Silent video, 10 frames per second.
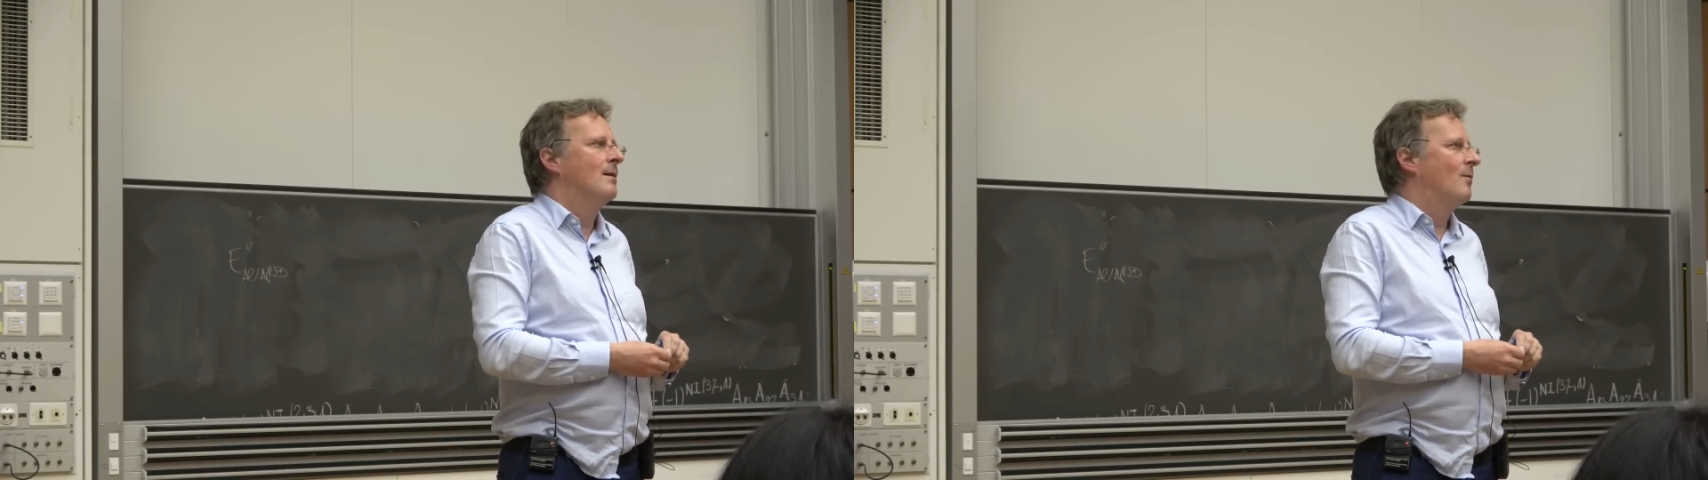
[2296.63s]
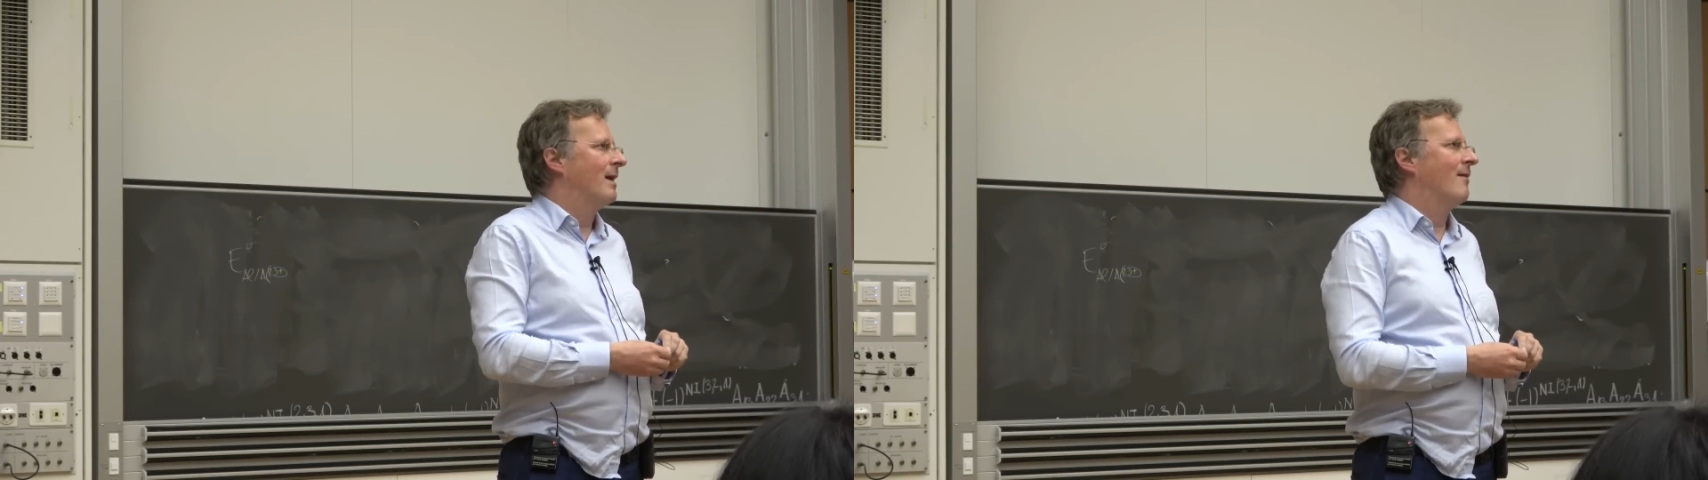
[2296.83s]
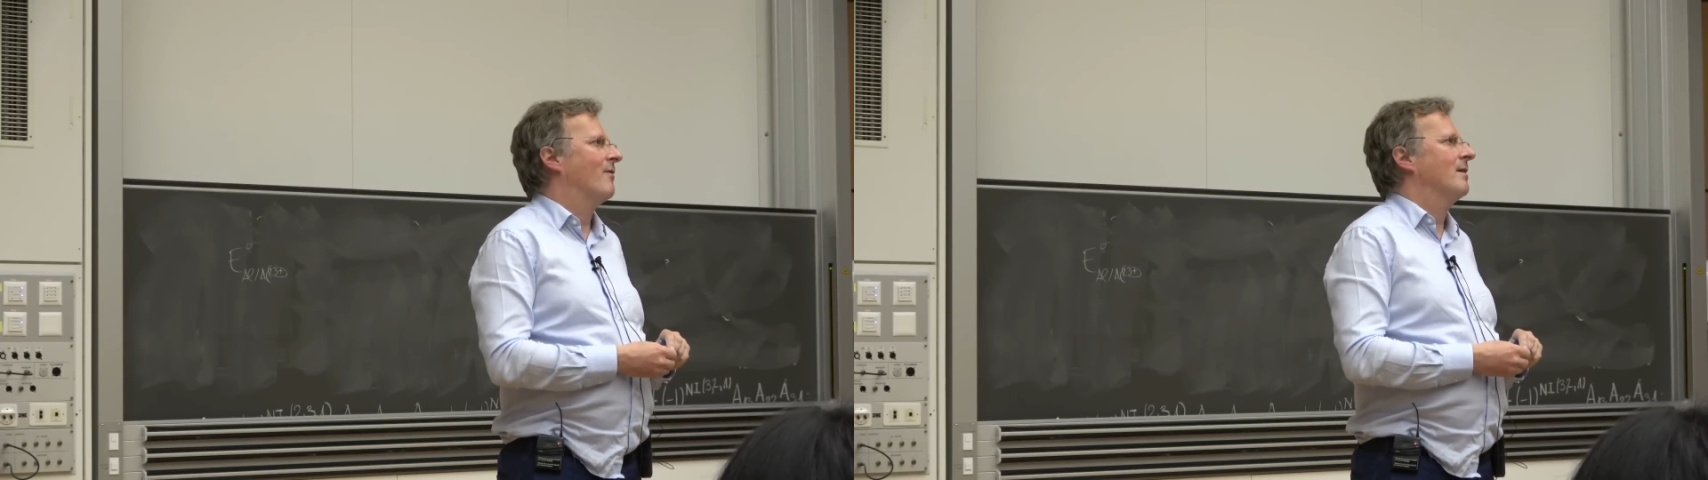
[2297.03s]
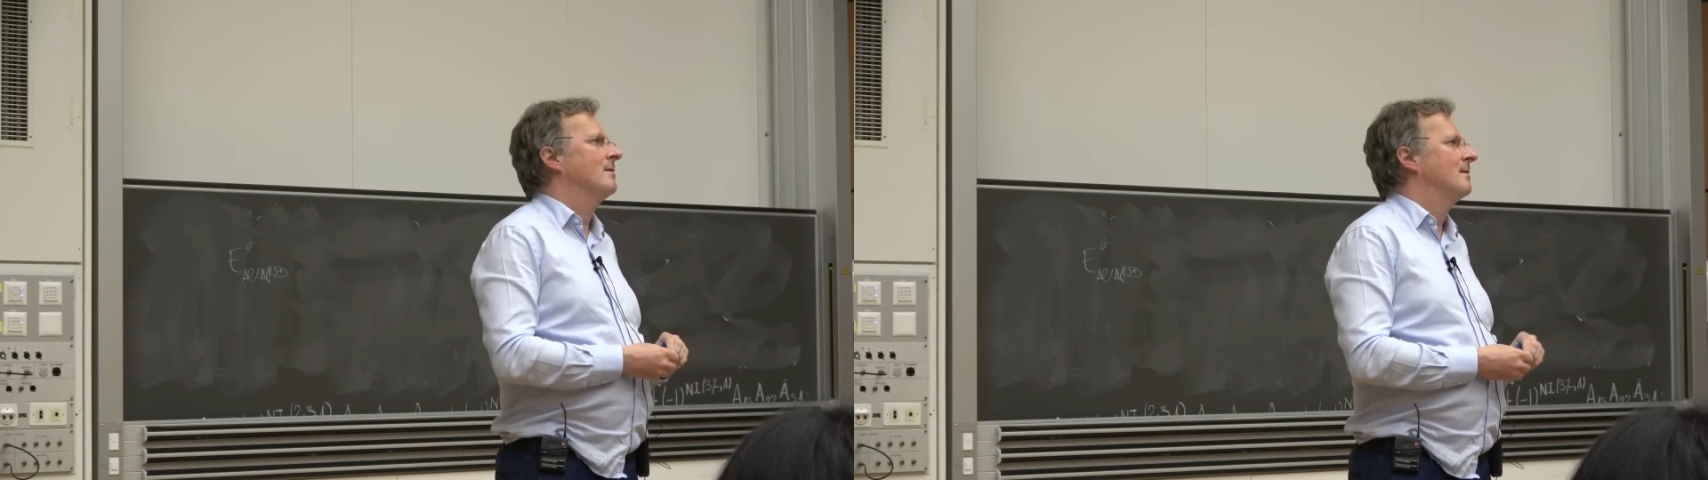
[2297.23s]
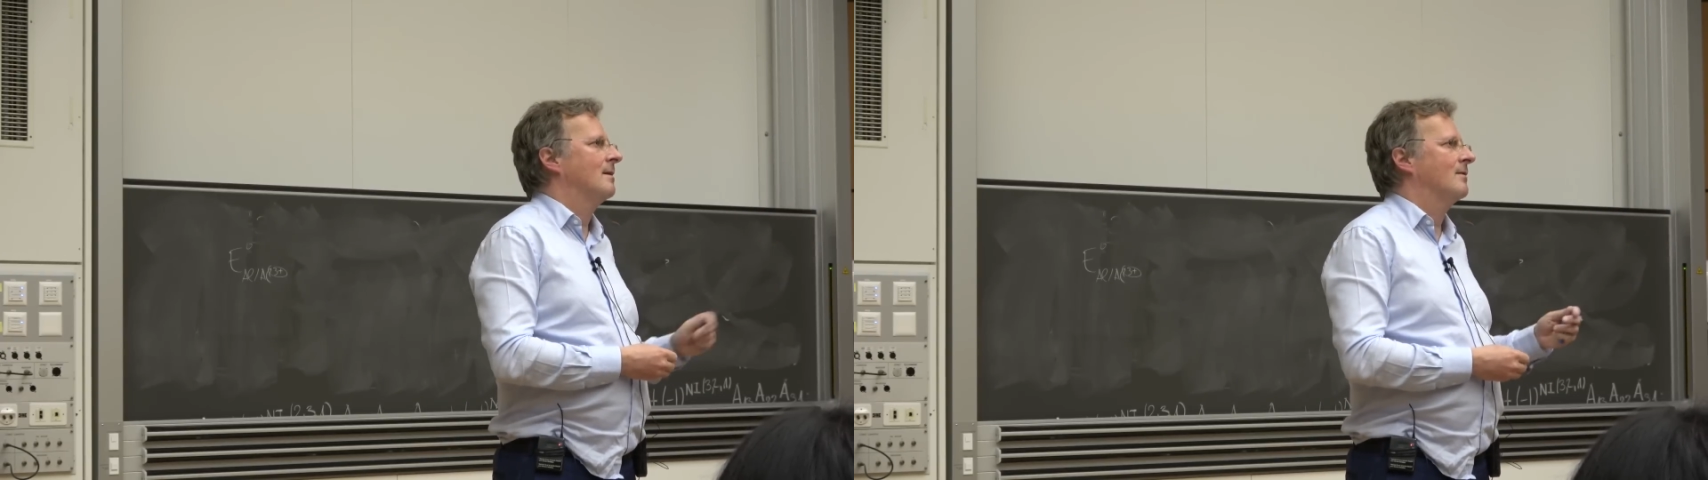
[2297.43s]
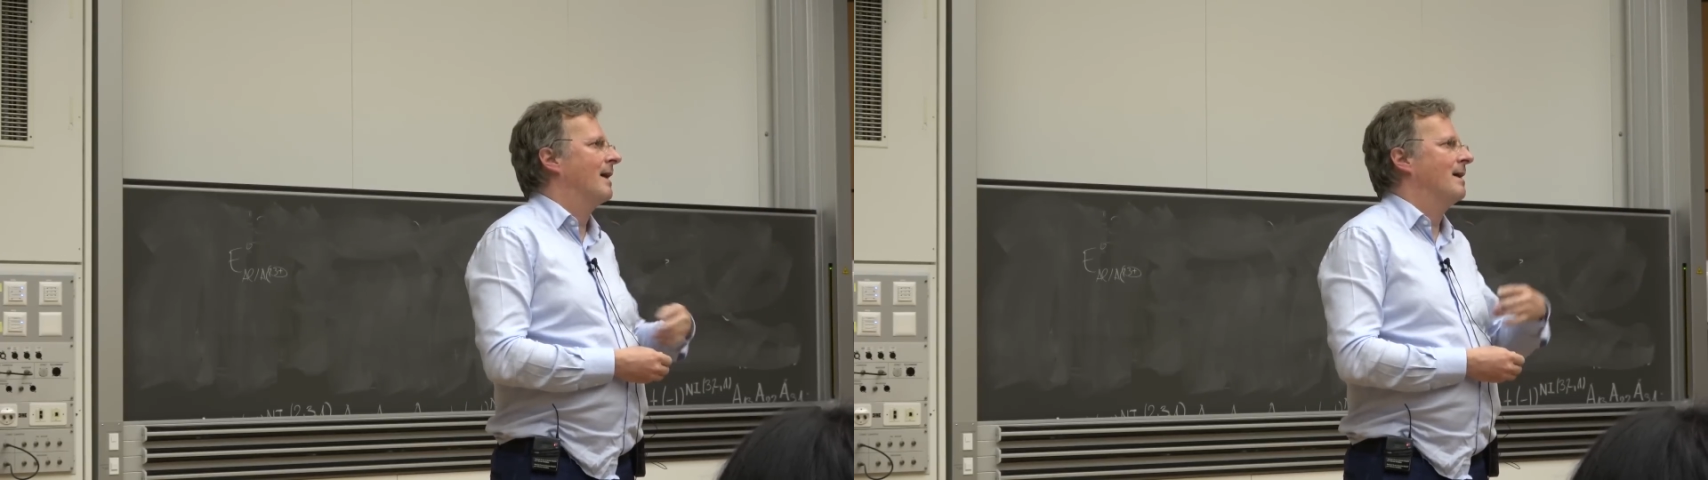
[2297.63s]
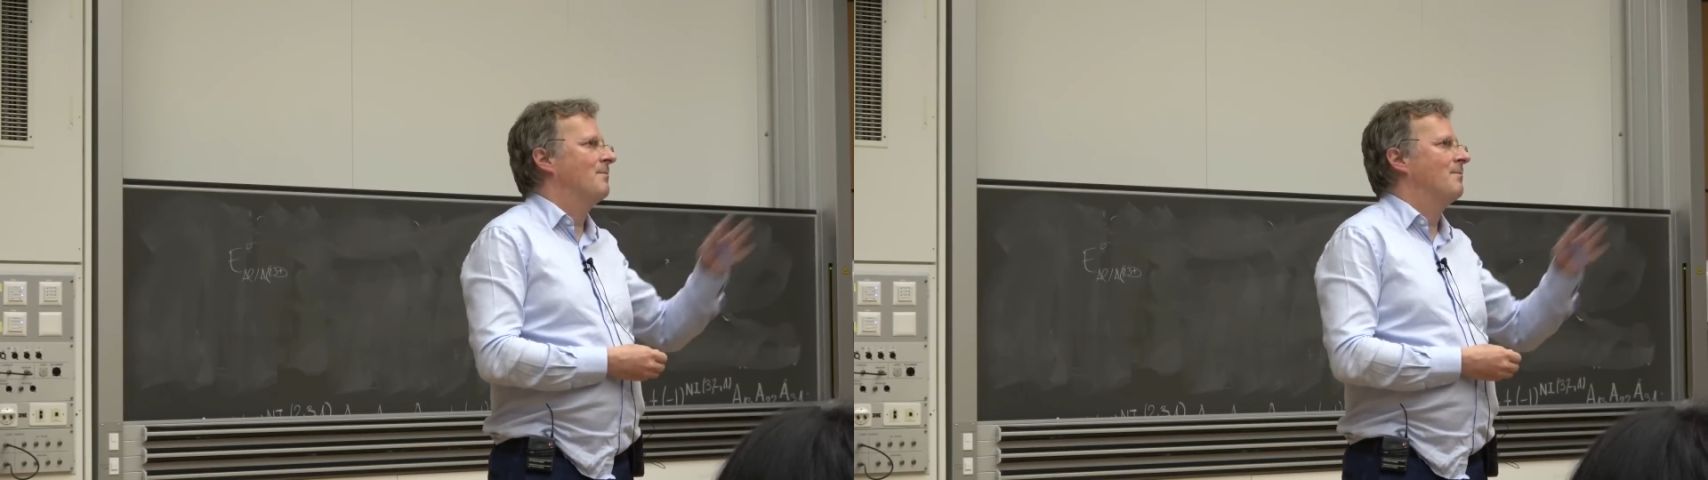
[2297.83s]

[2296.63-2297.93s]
whatever, okay?